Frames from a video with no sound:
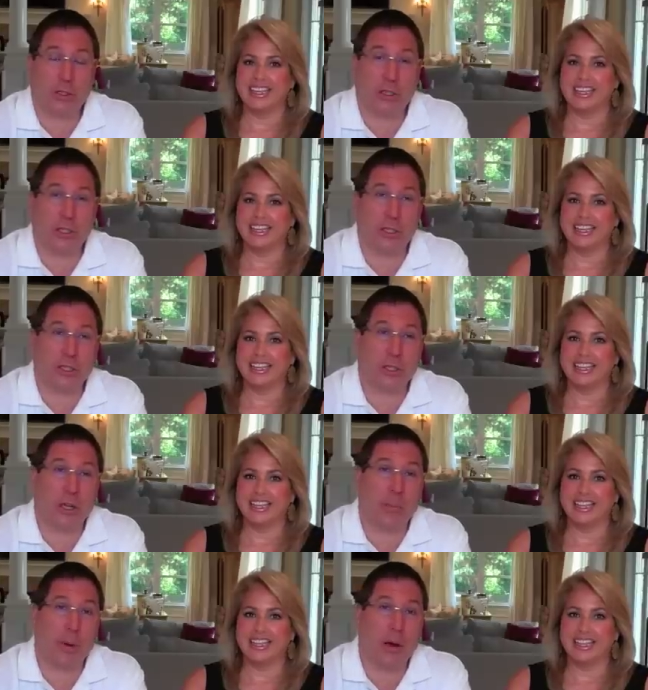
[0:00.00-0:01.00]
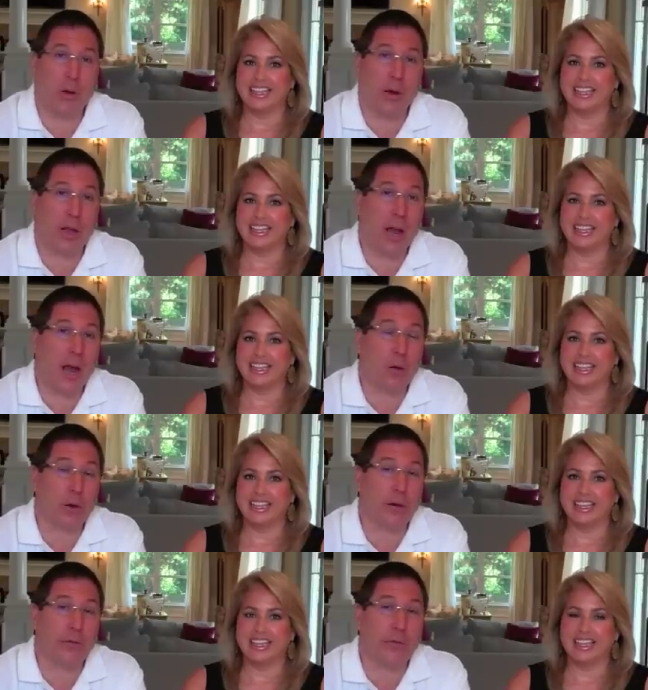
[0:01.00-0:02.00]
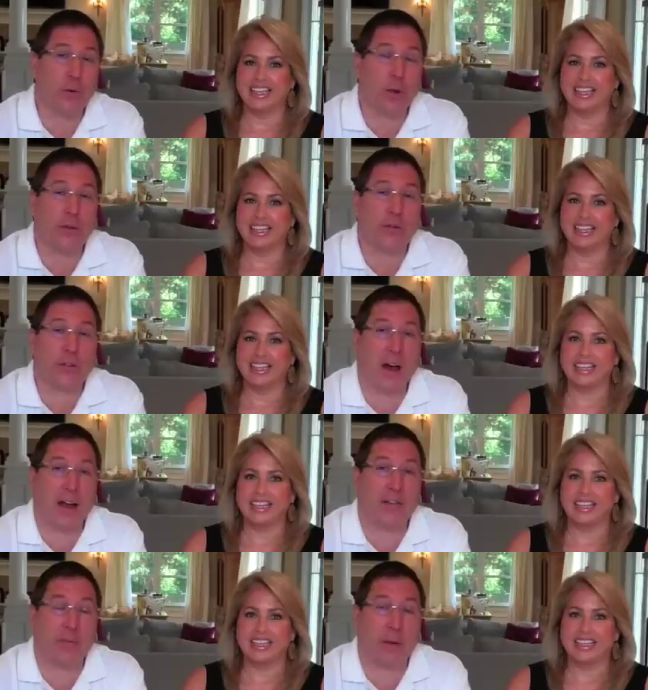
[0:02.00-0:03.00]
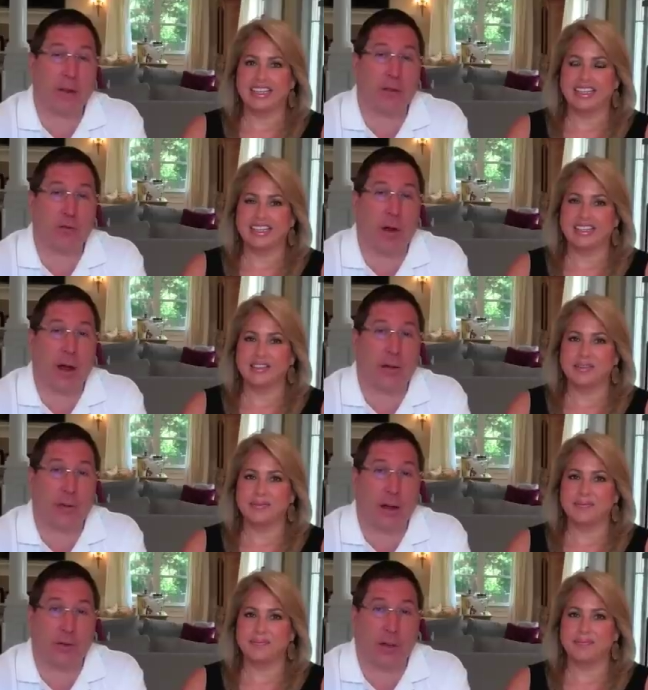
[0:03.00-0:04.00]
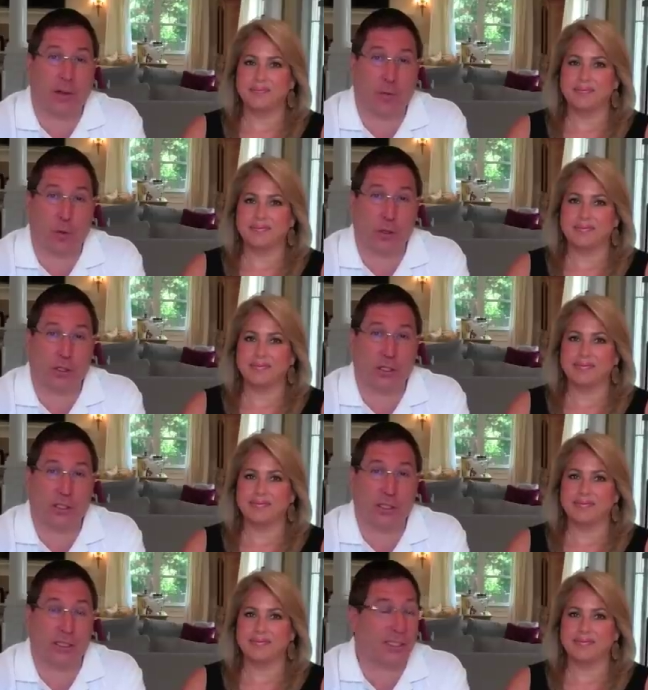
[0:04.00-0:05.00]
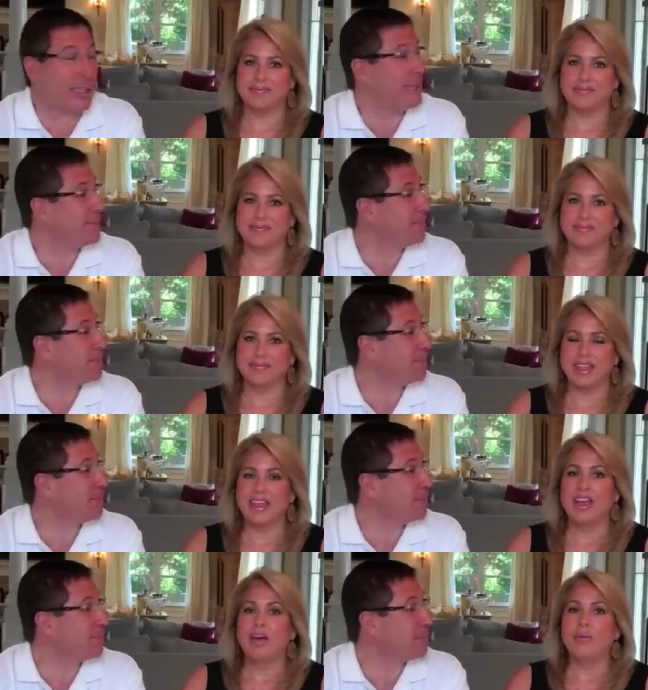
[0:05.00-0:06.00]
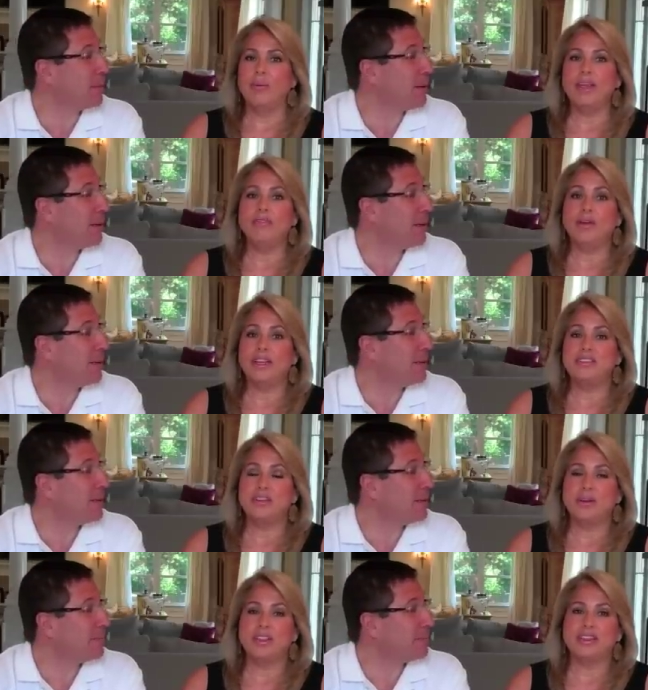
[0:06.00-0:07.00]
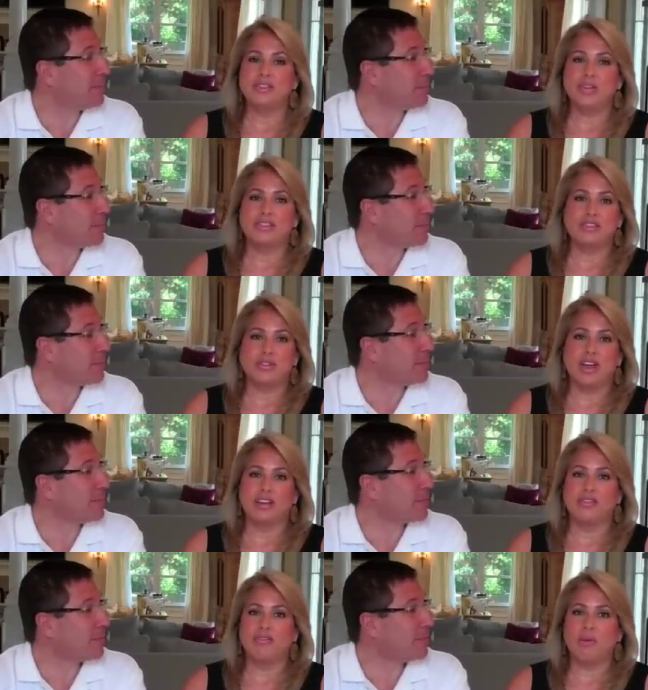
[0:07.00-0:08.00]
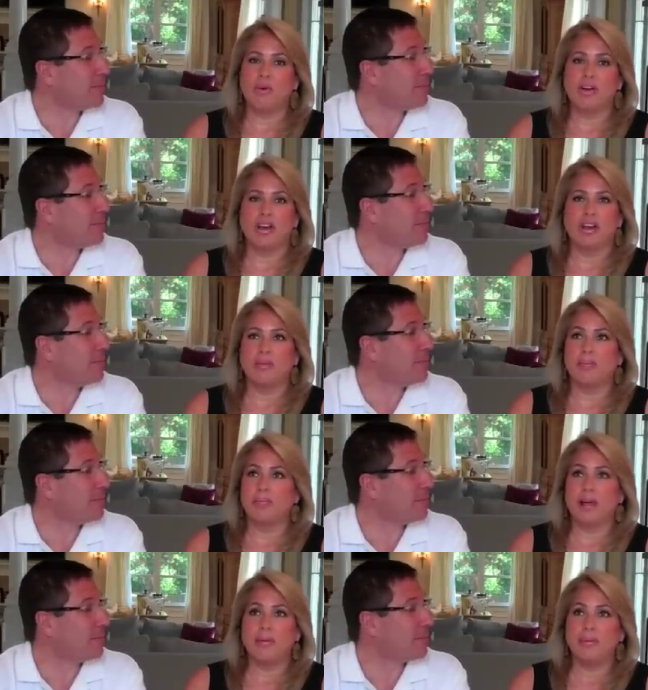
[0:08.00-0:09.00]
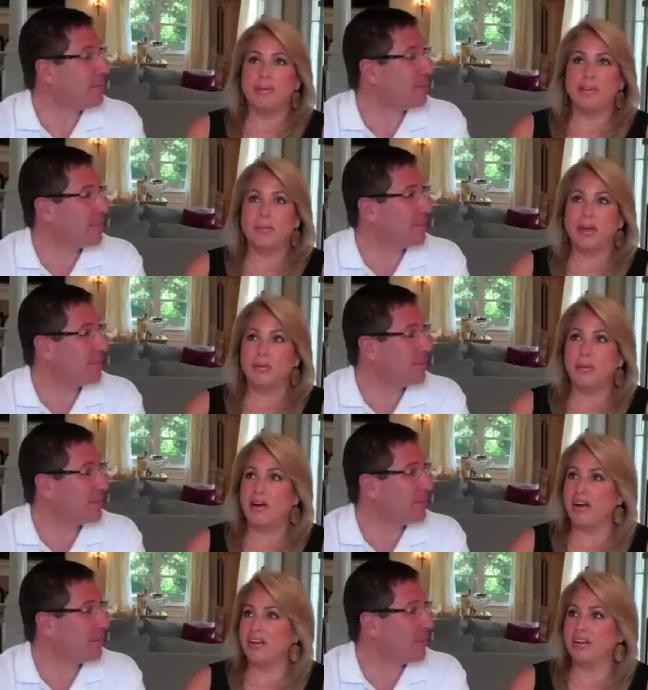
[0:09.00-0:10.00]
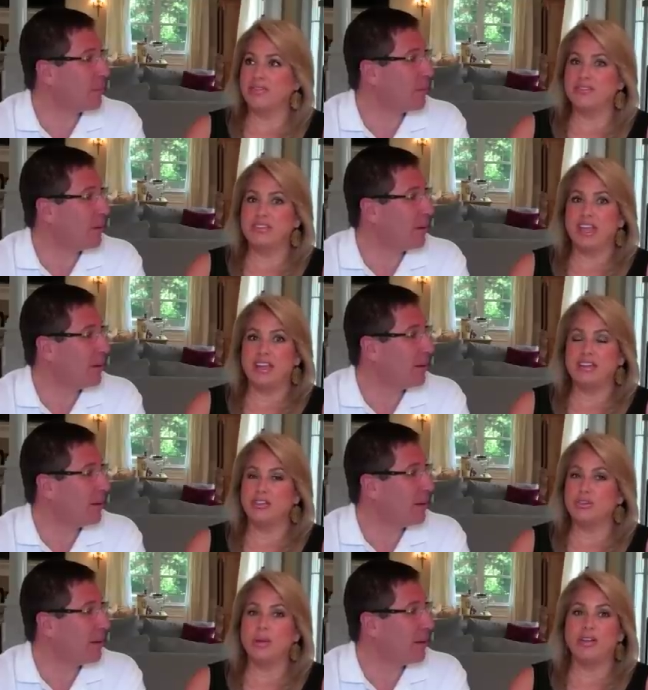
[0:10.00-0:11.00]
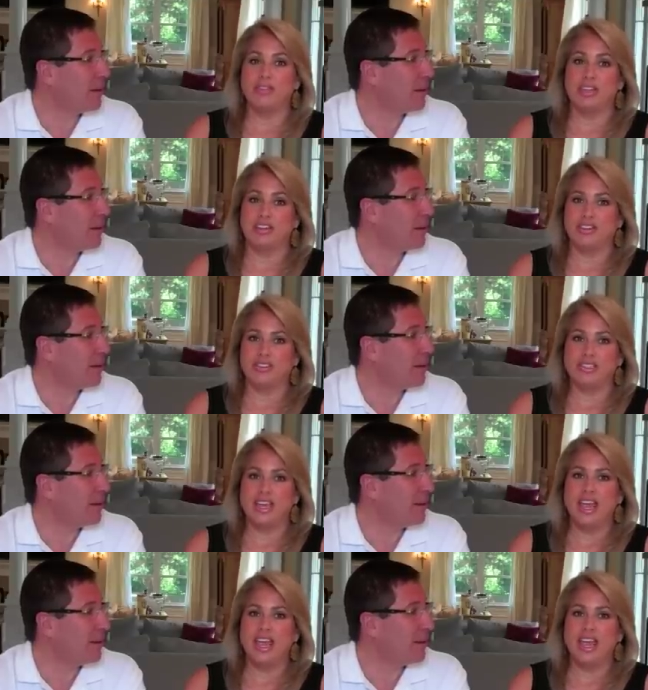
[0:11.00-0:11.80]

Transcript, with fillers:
Speaker 1: is about an hour and 45 minute drive outside of Washington, D.C.
Speaker 2: We have wanted to go to this restaurant for probably the better part of 10 or 12 years,